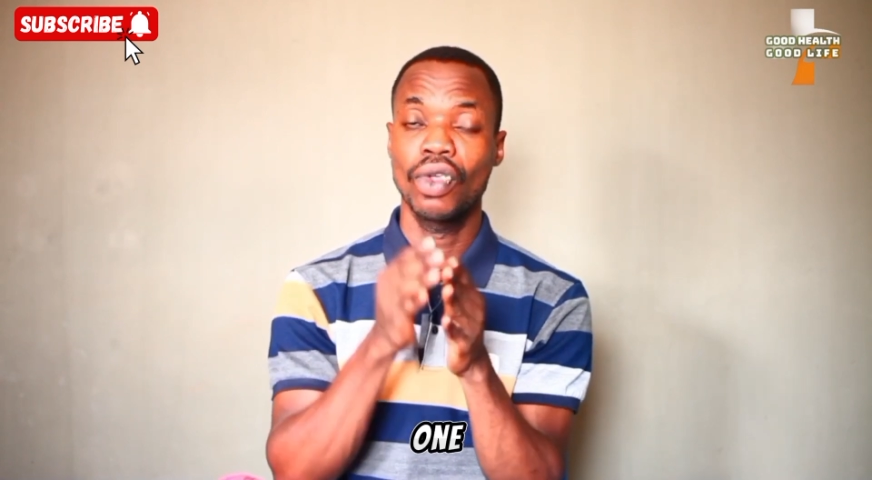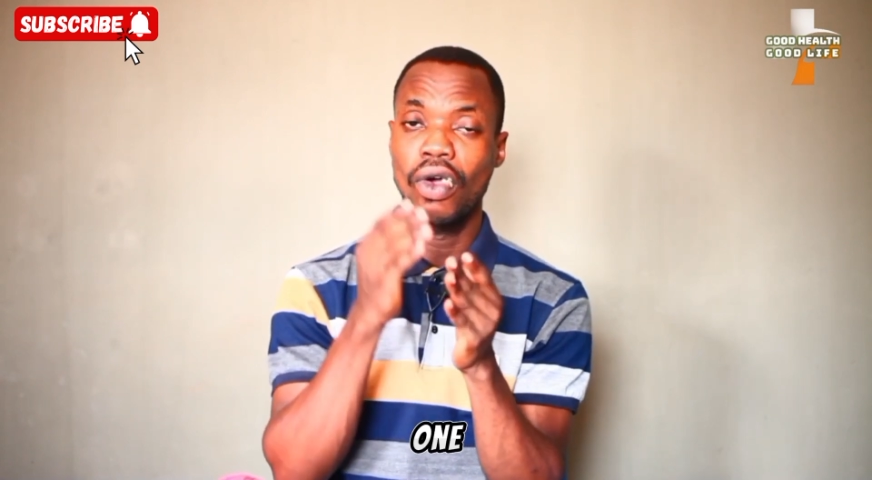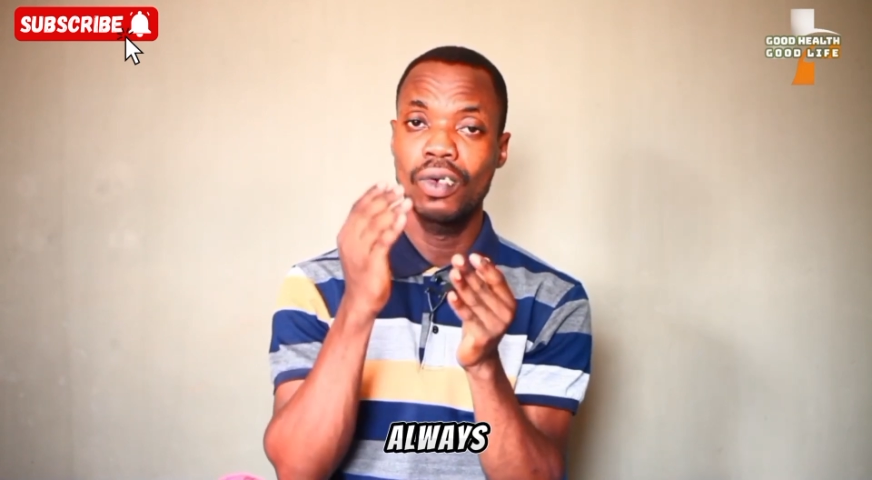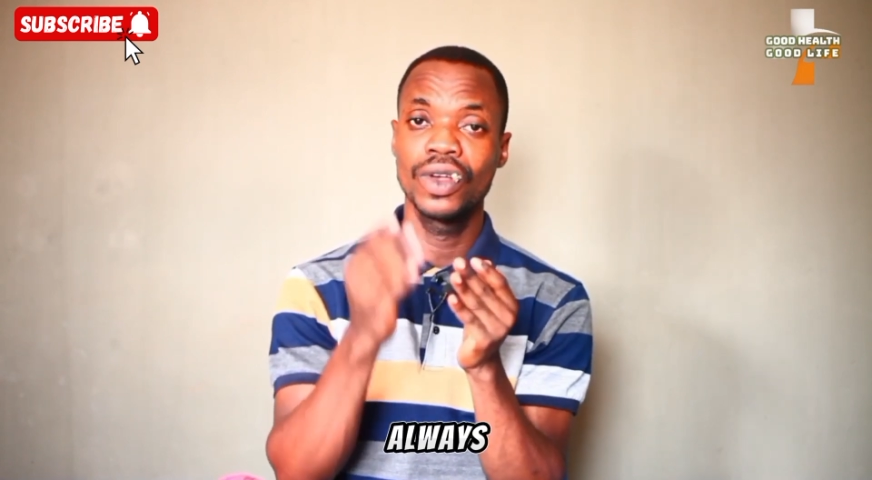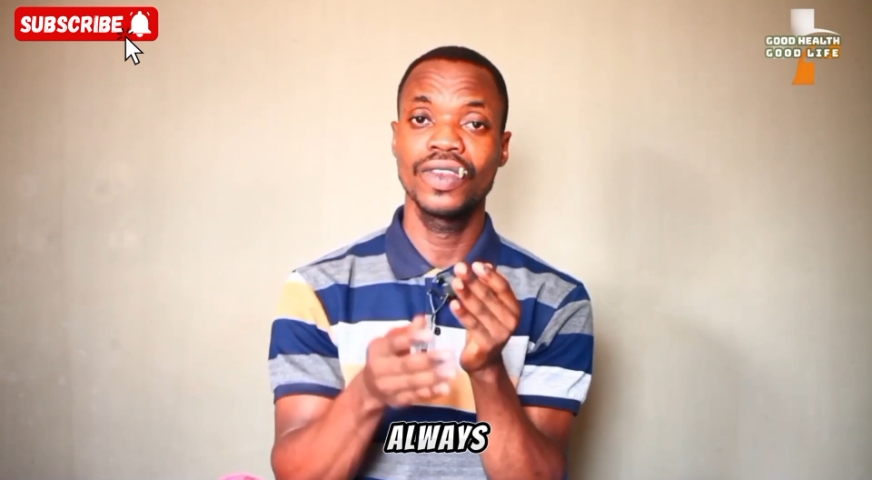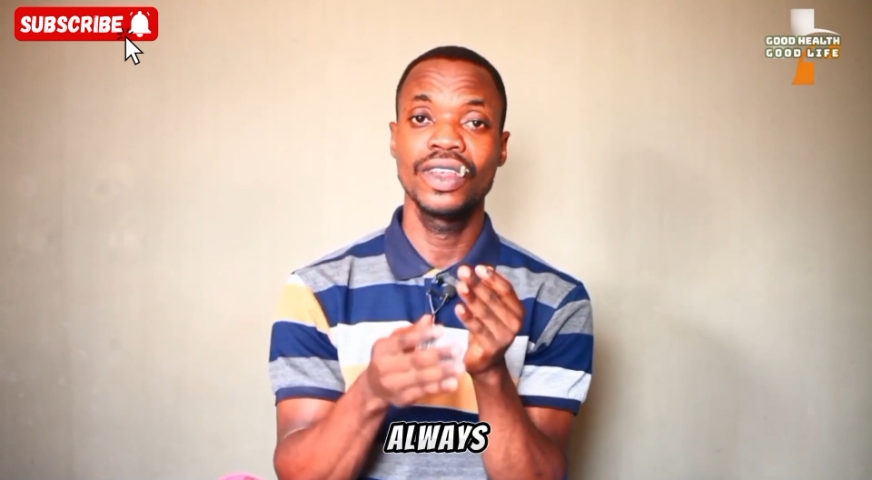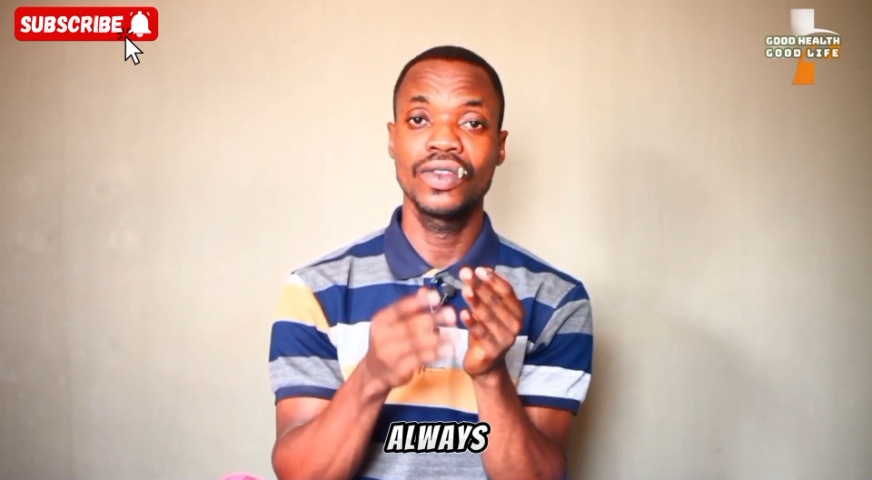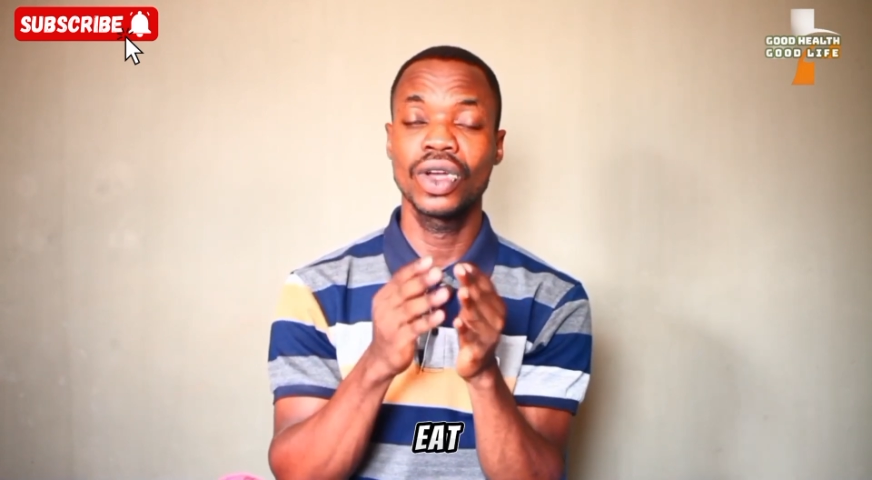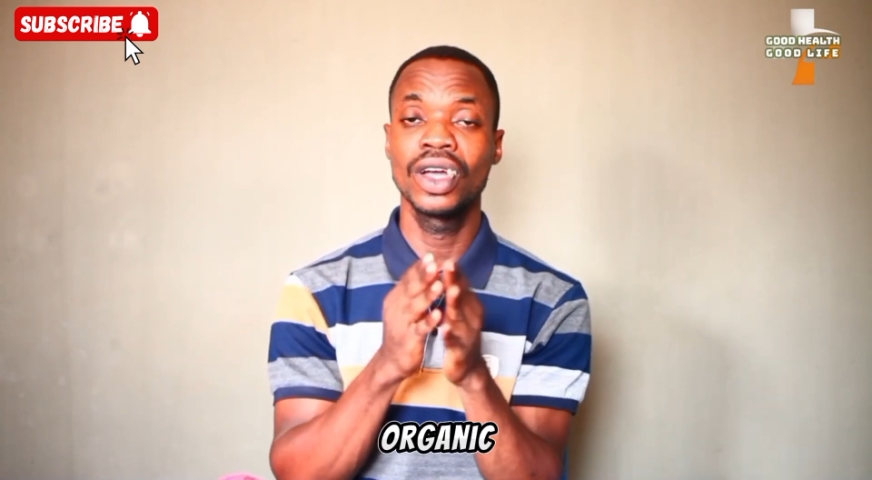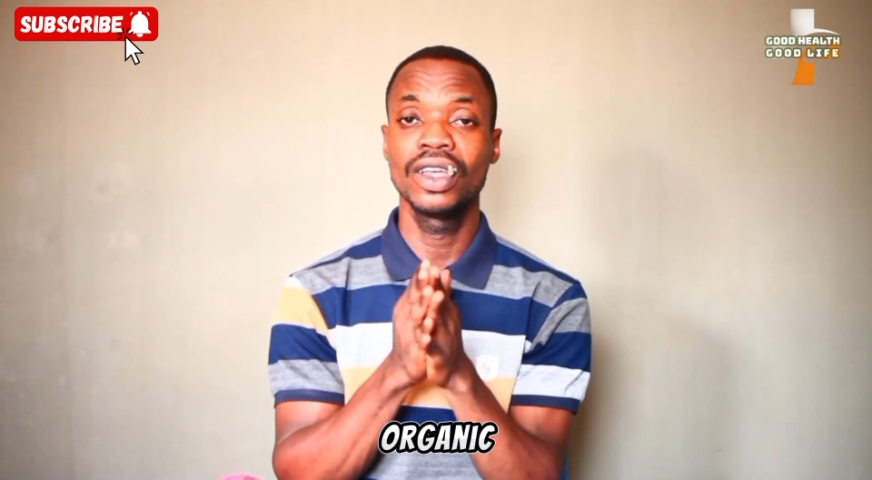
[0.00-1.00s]
always
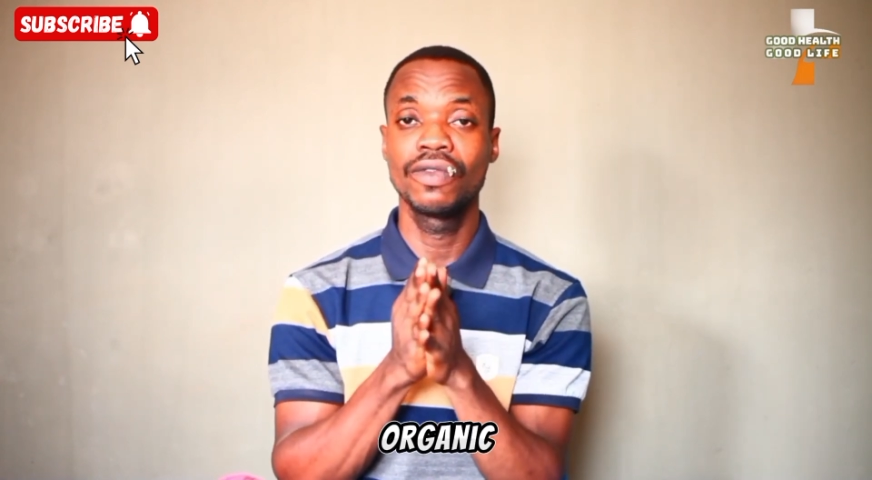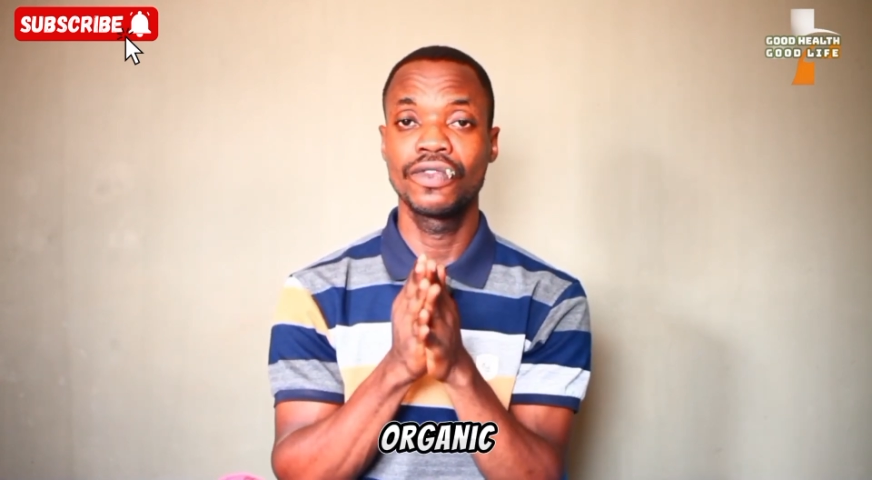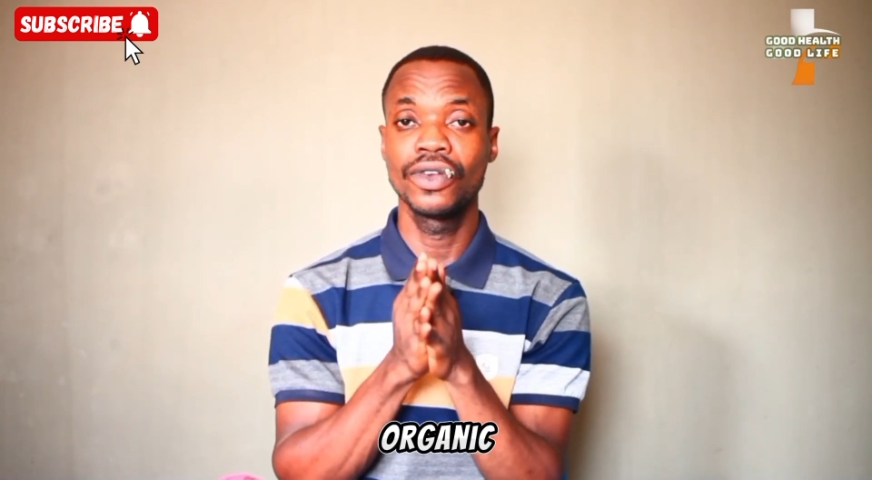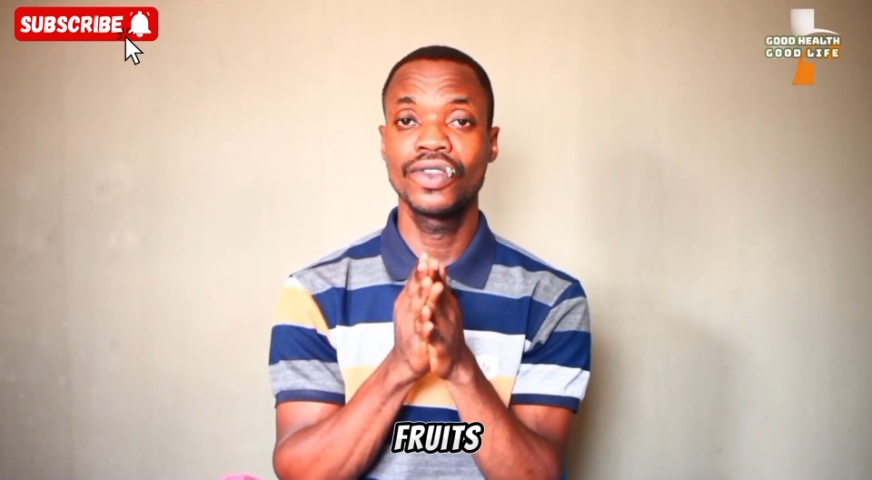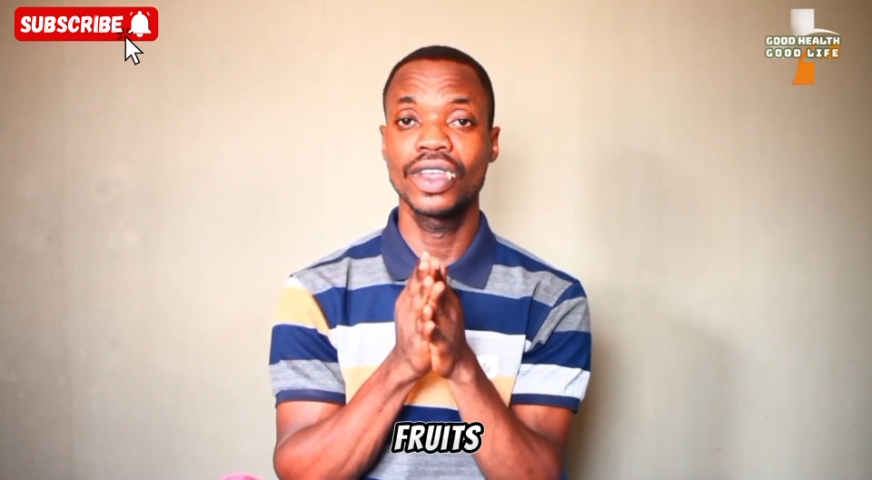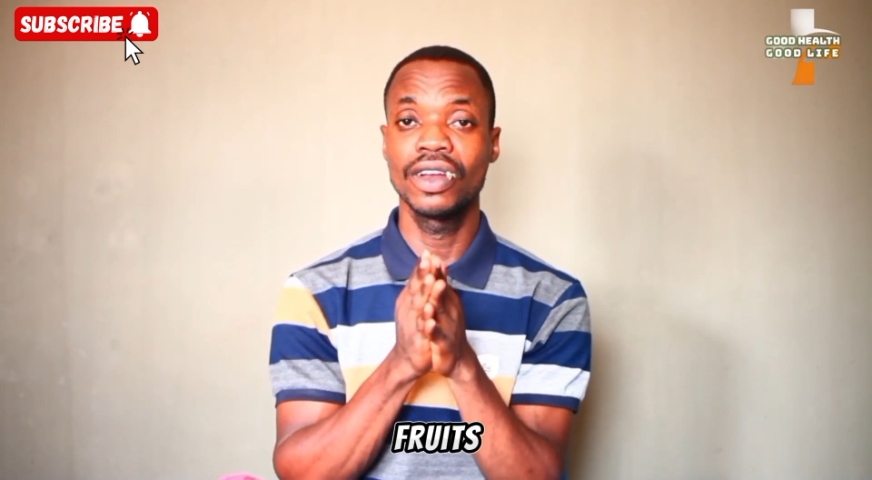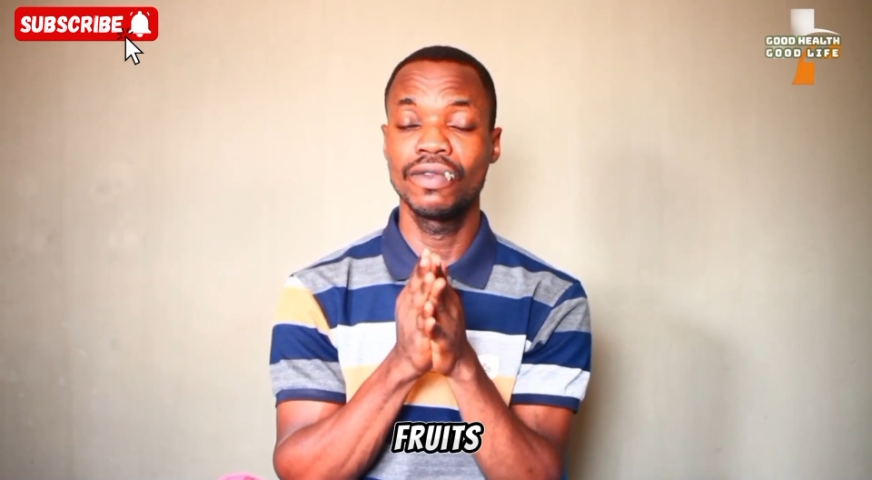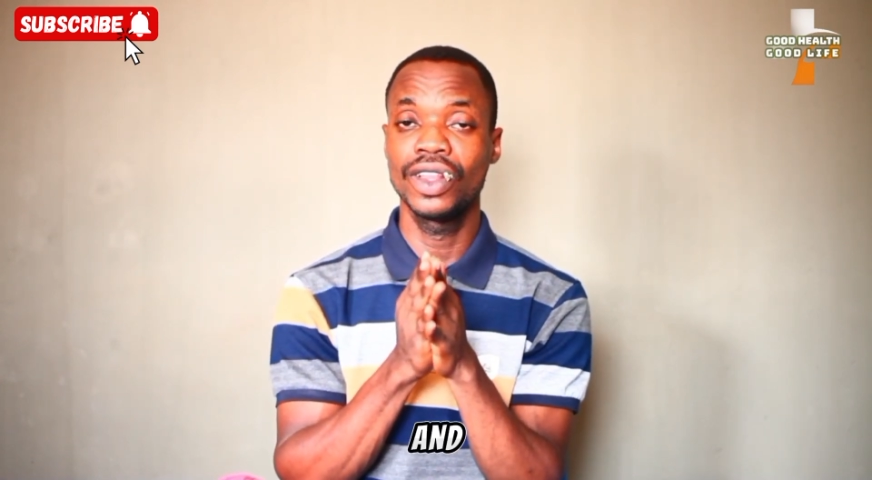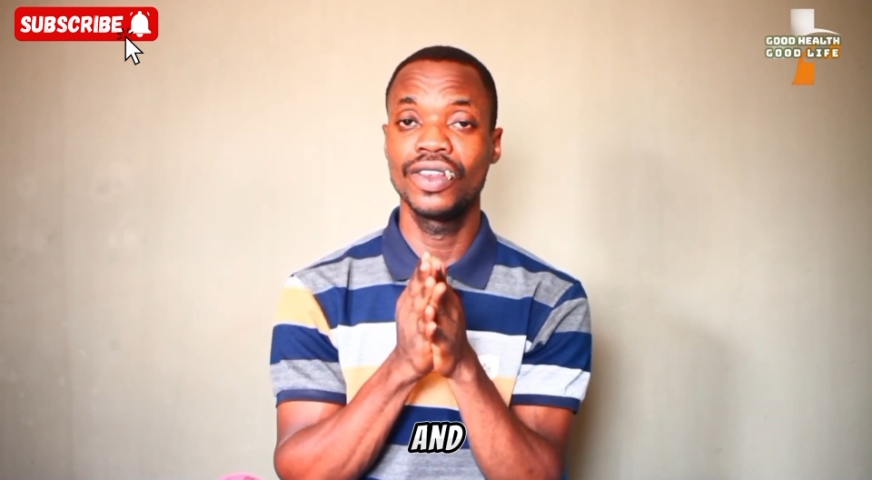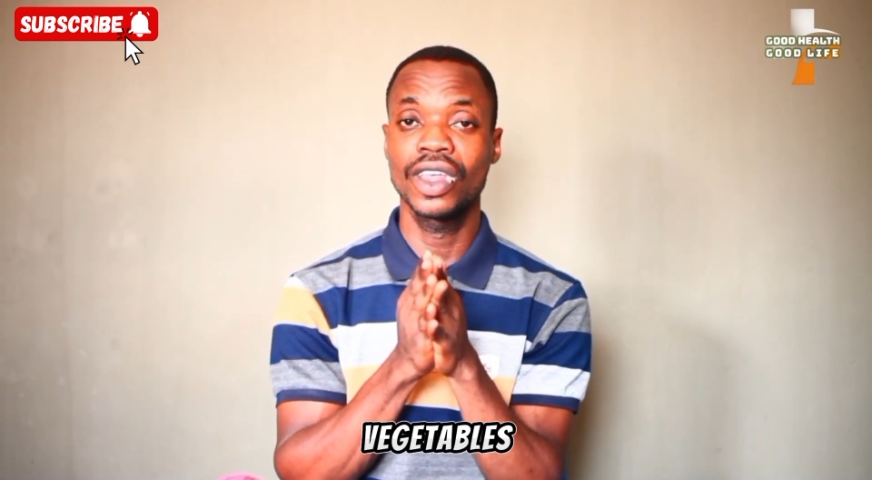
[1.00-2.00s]
eat organic fruits
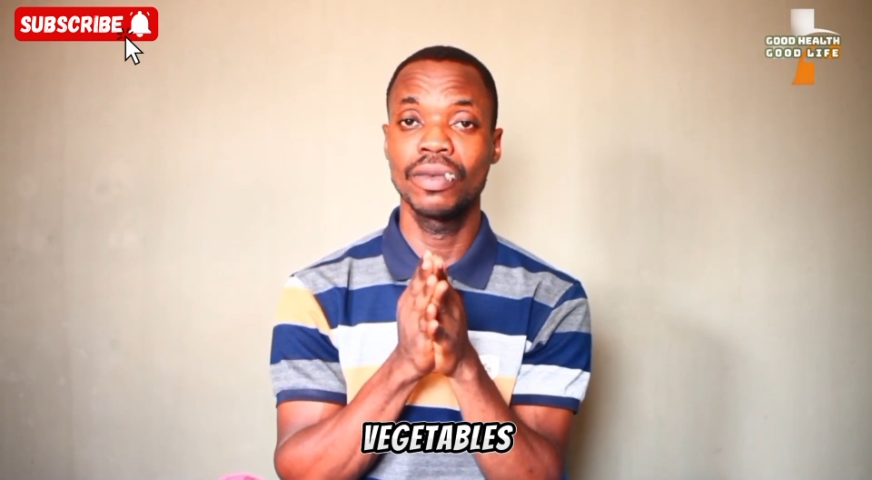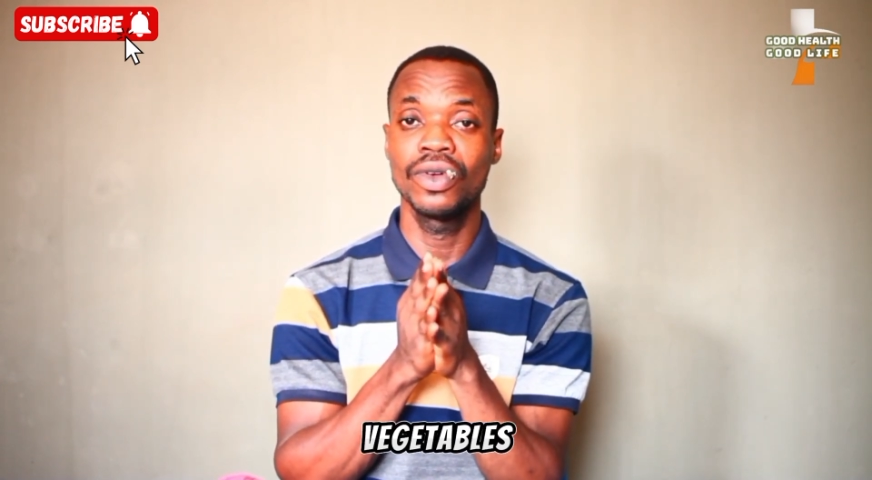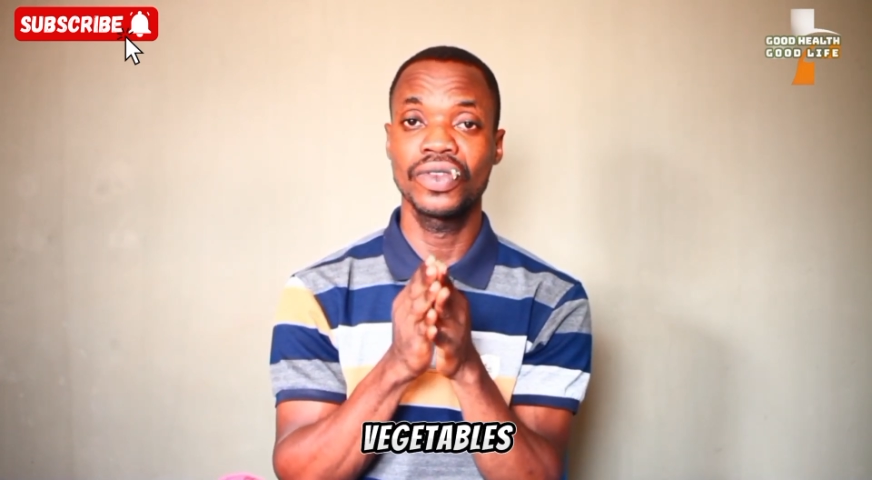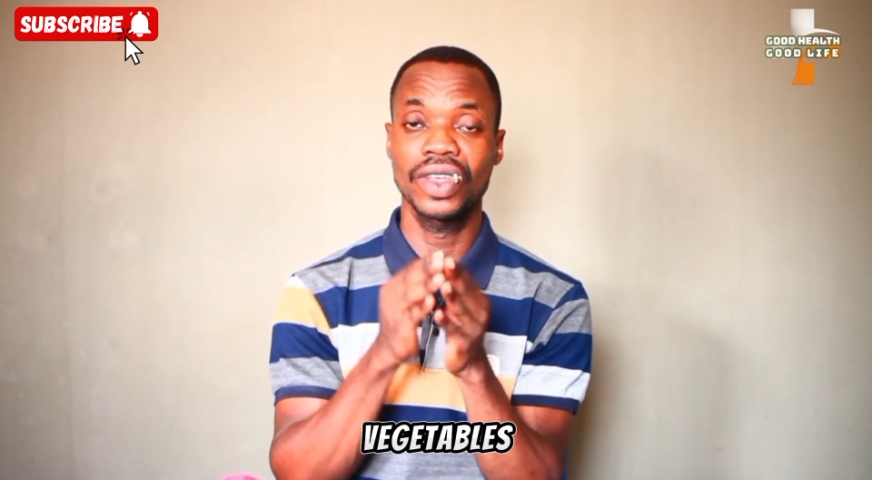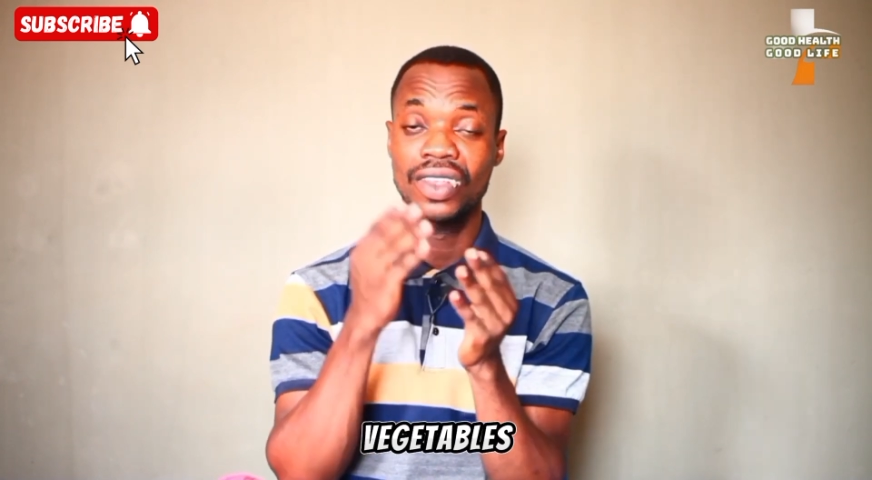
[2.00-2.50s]
and vegetables,